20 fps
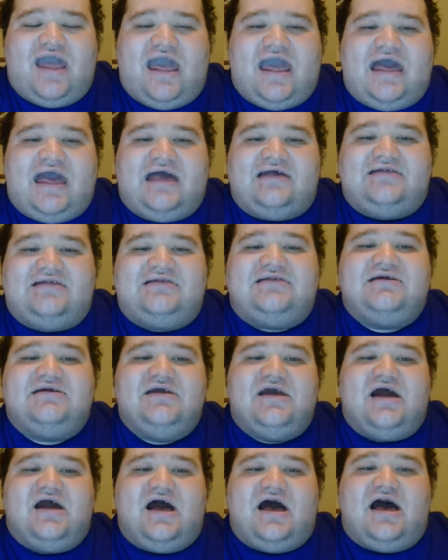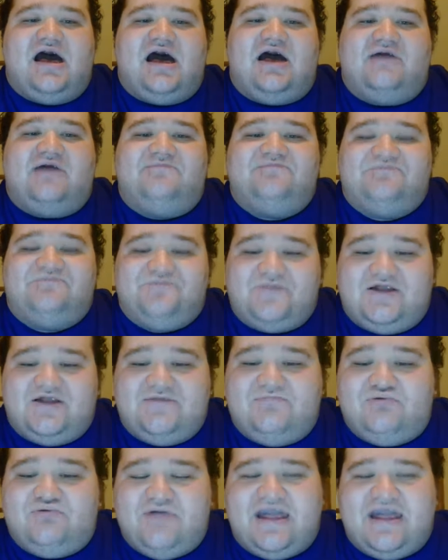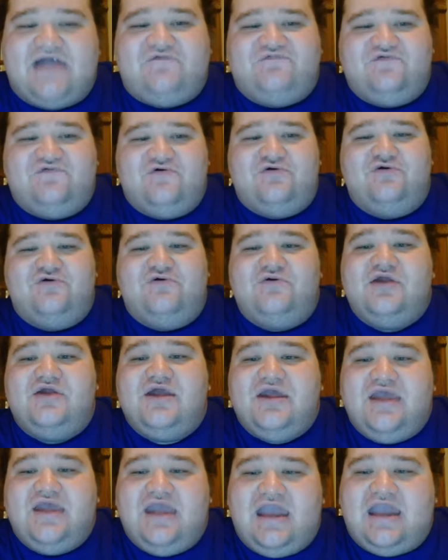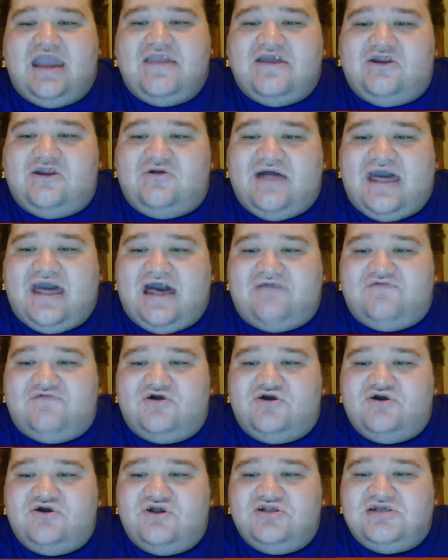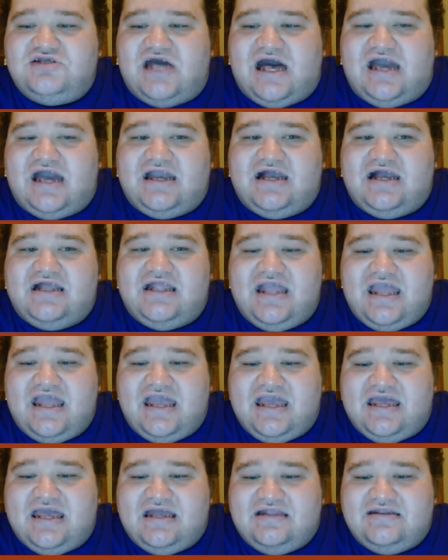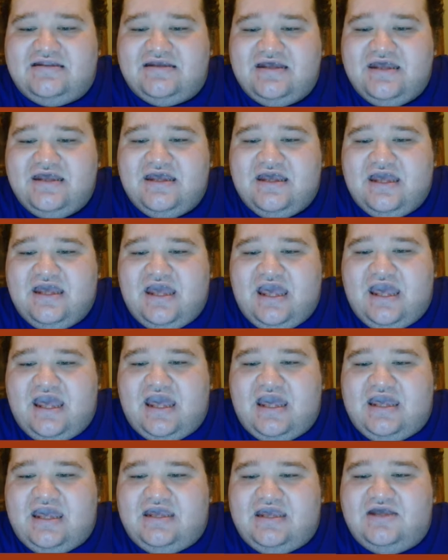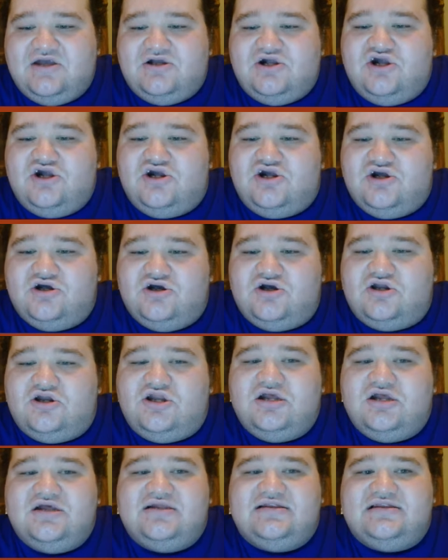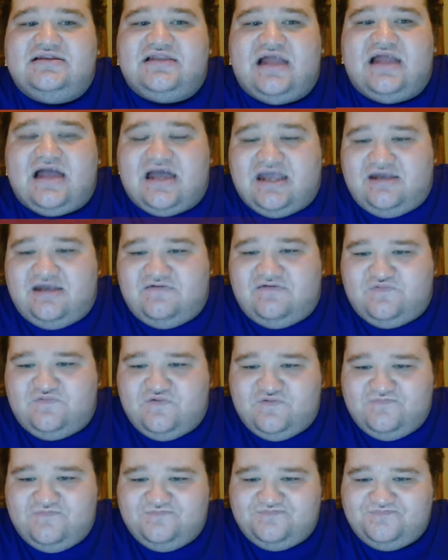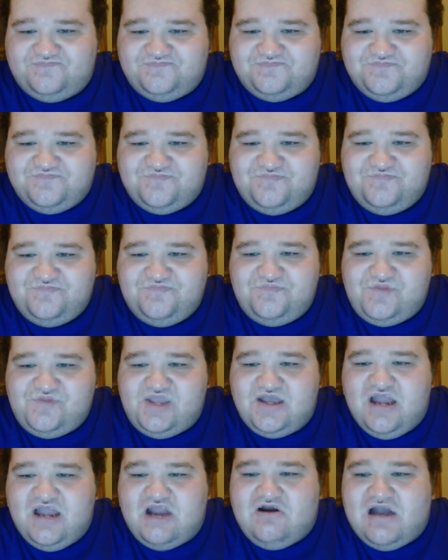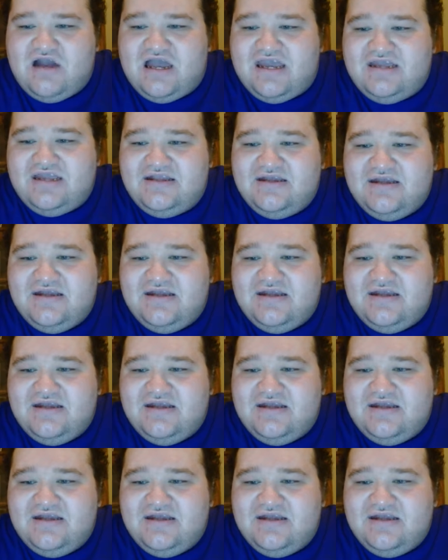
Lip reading: as plant food, and it'll have a good diet and a good life. All right,